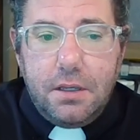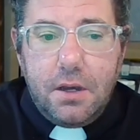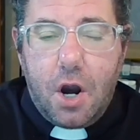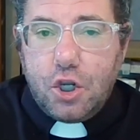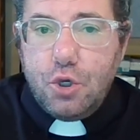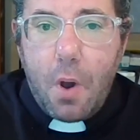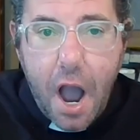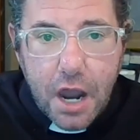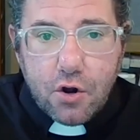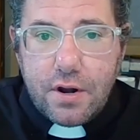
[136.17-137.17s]
Are you
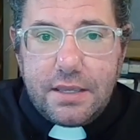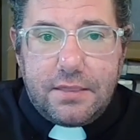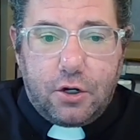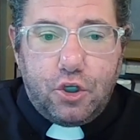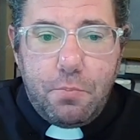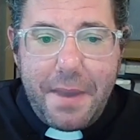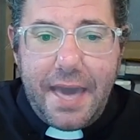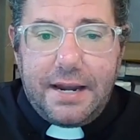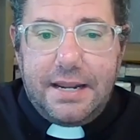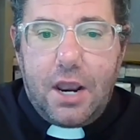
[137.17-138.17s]
honoring their
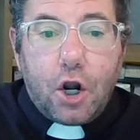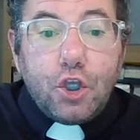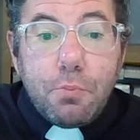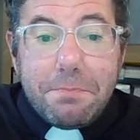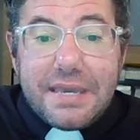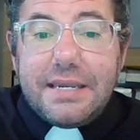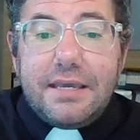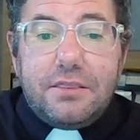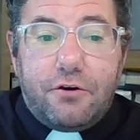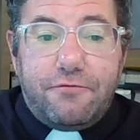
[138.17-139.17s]
humanity? Are you
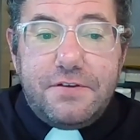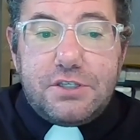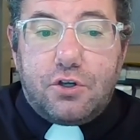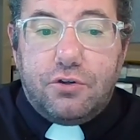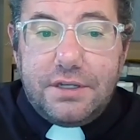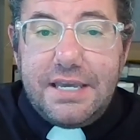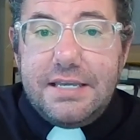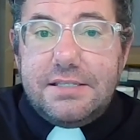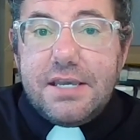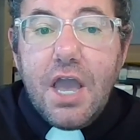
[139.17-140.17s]
meeting their physical
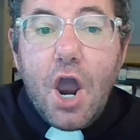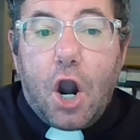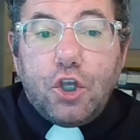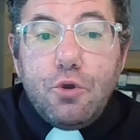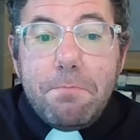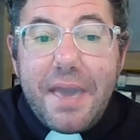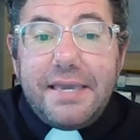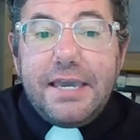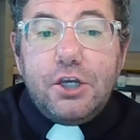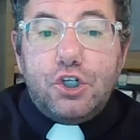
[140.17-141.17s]
needs? Are you
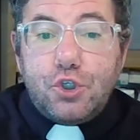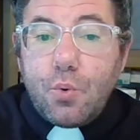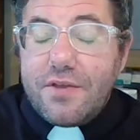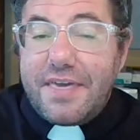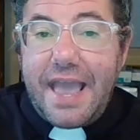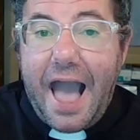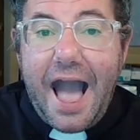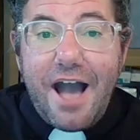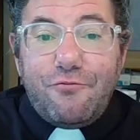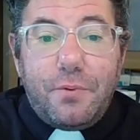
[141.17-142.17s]
making sure they
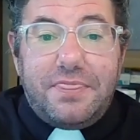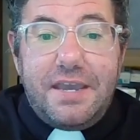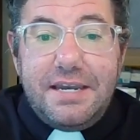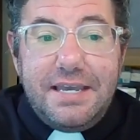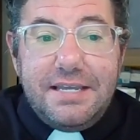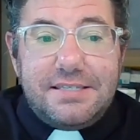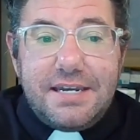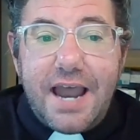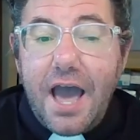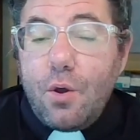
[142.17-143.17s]
have what they need to
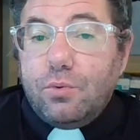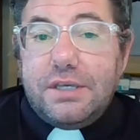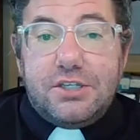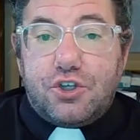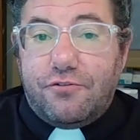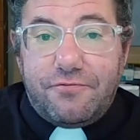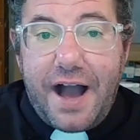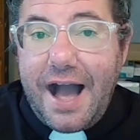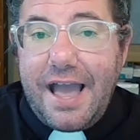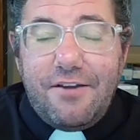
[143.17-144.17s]
not only
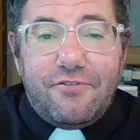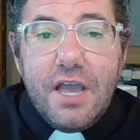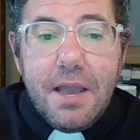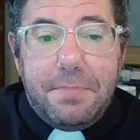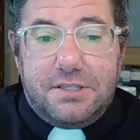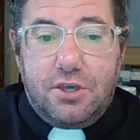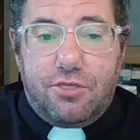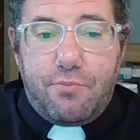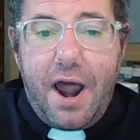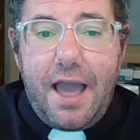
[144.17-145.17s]
survive, but to
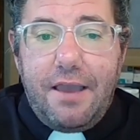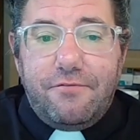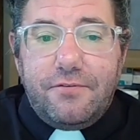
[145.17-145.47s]
thrive?